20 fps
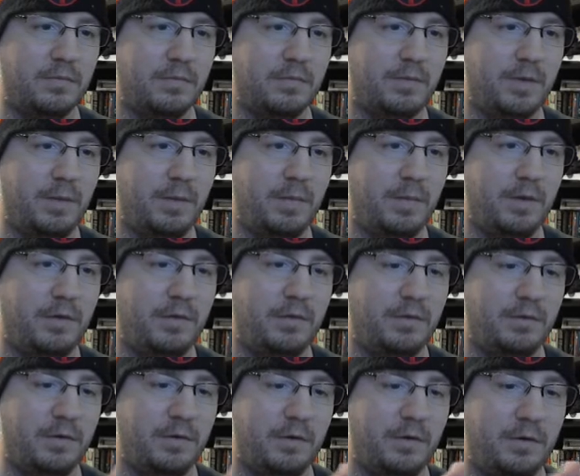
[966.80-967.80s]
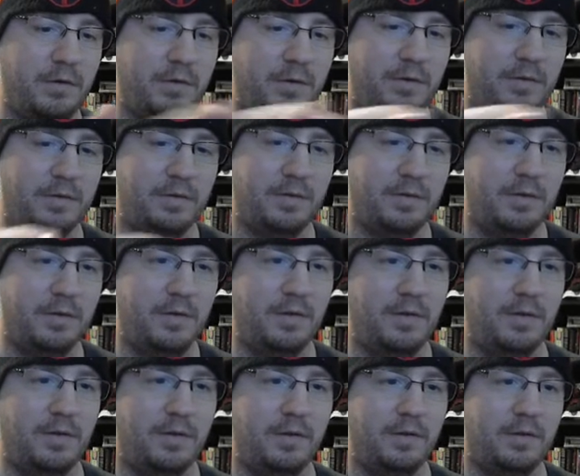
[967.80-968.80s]
Come on, you can do
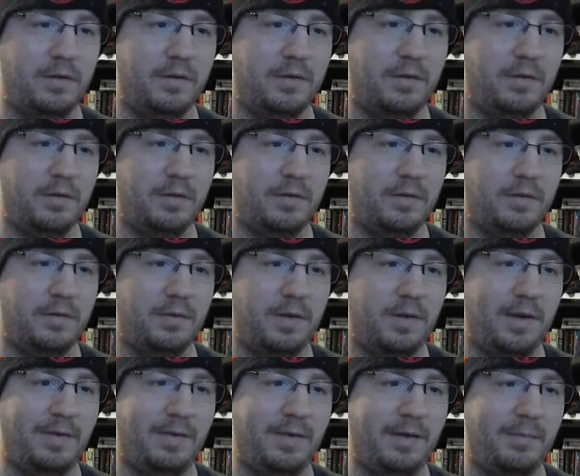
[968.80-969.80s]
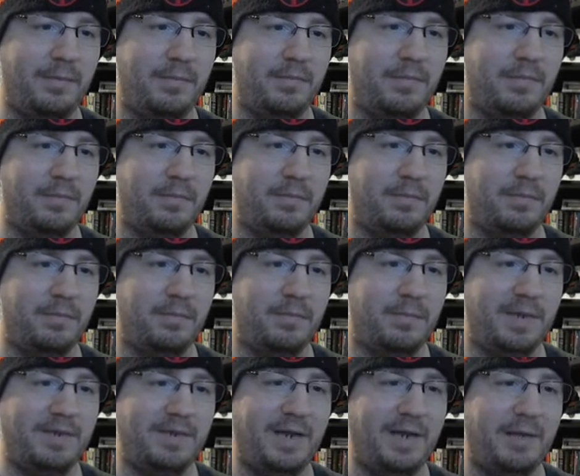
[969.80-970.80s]
it. It's like
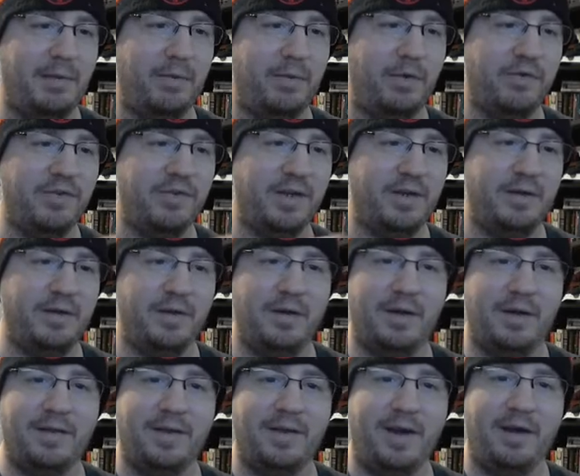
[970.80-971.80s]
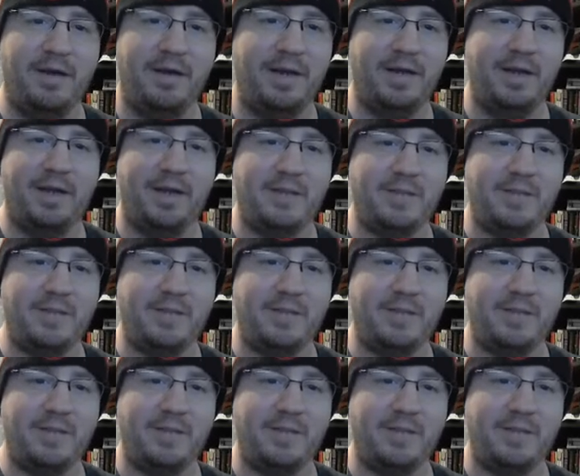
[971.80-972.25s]
my tablet works like in here. It's like, I don't know, it gets